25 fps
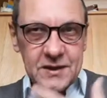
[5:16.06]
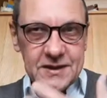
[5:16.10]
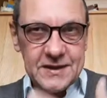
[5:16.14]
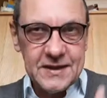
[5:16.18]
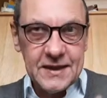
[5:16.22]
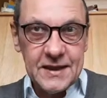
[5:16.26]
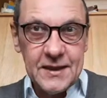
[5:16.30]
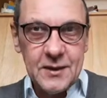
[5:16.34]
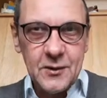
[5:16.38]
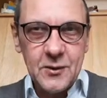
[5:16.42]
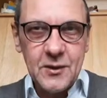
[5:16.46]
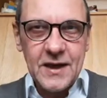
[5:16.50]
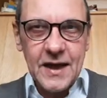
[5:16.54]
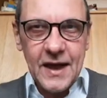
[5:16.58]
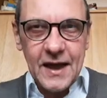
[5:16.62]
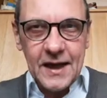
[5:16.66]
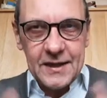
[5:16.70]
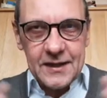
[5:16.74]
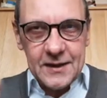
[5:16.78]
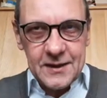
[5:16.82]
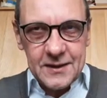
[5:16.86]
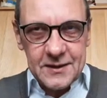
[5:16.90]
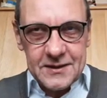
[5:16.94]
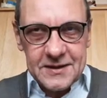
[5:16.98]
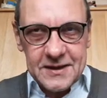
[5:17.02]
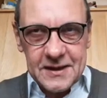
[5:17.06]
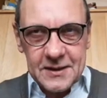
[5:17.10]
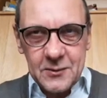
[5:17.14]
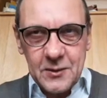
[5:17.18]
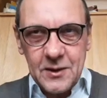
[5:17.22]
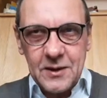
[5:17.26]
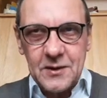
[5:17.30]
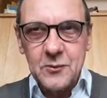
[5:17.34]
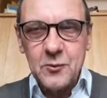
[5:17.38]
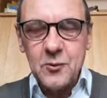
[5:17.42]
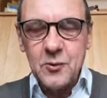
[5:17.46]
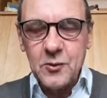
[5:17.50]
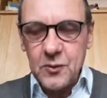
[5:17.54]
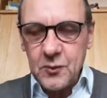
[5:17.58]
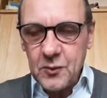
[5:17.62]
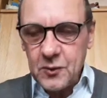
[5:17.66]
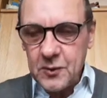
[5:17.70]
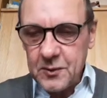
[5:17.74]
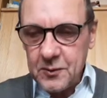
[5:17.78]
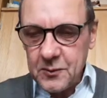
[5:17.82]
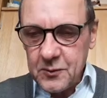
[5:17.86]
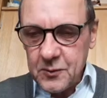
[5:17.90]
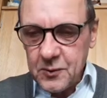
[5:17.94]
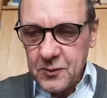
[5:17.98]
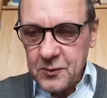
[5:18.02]
inner guidance,
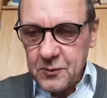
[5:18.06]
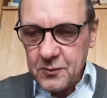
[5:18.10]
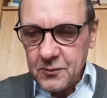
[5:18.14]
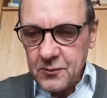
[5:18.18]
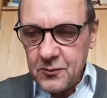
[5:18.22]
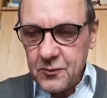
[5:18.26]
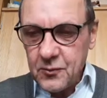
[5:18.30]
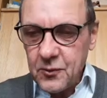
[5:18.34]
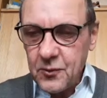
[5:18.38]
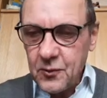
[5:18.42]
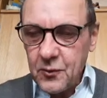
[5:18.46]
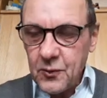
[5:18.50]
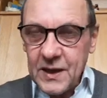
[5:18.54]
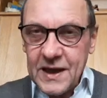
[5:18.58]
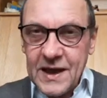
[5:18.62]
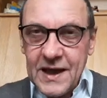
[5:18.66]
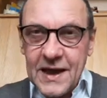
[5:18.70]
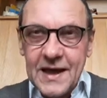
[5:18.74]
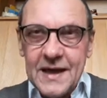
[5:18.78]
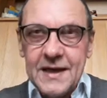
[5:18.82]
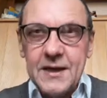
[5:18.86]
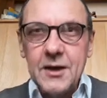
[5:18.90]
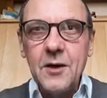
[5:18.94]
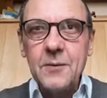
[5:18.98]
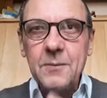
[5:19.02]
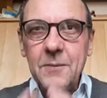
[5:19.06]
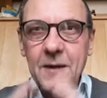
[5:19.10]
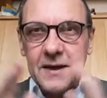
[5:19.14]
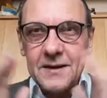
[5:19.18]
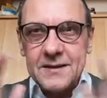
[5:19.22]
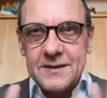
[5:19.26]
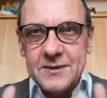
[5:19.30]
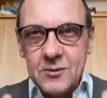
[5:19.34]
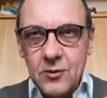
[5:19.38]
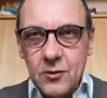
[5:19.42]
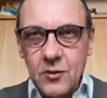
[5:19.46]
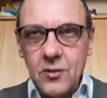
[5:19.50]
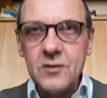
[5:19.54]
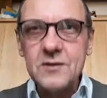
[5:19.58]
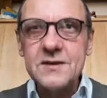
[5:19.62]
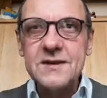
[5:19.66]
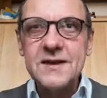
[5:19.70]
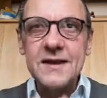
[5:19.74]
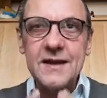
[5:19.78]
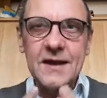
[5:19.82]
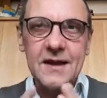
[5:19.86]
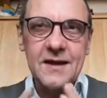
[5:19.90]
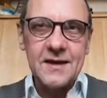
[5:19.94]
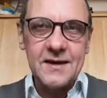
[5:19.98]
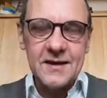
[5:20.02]
and we clean up our thoughts
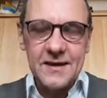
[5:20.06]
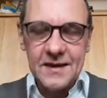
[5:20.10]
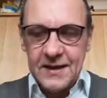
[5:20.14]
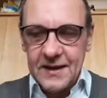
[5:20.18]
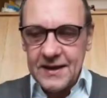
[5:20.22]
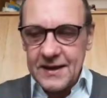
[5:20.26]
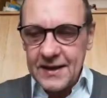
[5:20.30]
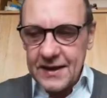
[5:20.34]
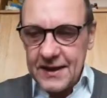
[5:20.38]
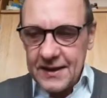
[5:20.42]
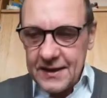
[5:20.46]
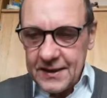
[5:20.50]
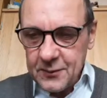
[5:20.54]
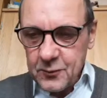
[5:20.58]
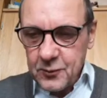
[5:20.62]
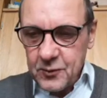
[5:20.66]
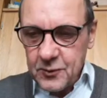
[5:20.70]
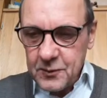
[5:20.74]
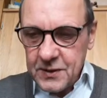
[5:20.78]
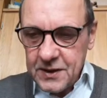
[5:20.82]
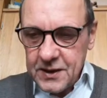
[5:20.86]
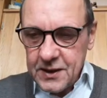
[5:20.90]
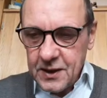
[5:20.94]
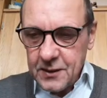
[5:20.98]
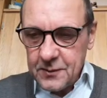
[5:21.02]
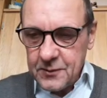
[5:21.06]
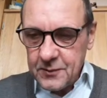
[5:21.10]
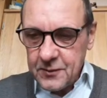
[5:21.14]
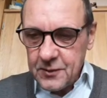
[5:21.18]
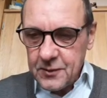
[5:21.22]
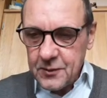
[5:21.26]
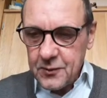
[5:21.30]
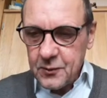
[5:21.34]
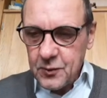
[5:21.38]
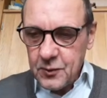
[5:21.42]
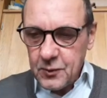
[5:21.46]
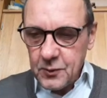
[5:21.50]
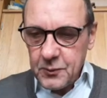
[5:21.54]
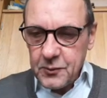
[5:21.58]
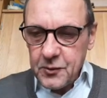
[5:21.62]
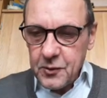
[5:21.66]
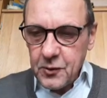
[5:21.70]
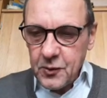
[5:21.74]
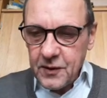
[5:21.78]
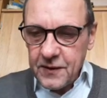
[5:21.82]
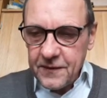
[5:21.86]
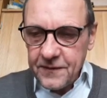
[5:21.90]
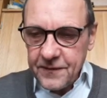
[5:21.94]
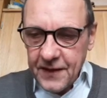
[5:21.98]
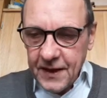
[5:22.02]
and we
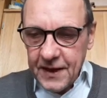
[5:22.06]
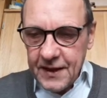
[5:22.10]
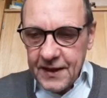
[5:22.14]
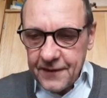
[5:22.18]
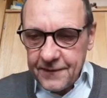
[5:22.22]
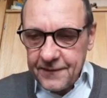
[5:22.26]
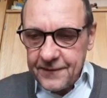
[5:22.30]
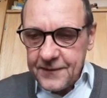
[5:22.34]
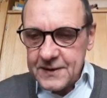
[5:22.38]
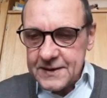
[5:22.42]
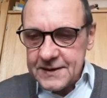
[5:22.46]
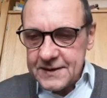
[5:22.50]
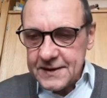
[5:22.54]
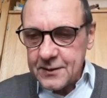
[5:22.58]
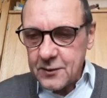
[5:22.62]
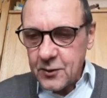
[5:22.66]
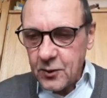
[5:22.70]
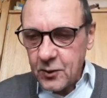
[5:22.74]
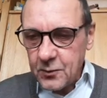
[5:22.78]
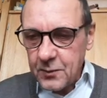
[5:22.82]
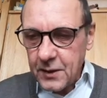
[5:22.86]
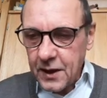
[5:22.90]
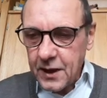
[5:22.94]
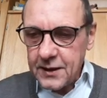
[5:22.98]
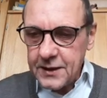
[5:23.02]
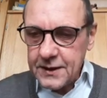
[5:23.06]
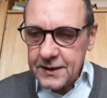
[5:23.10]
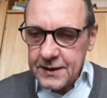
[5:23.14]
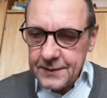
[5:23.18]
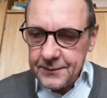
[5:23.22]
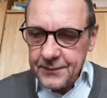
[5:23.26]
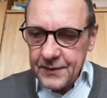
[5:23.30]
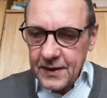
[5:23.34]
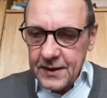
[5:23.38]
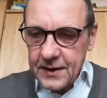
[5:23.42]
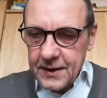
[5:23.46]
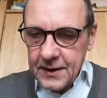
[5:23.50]
purify our physical body.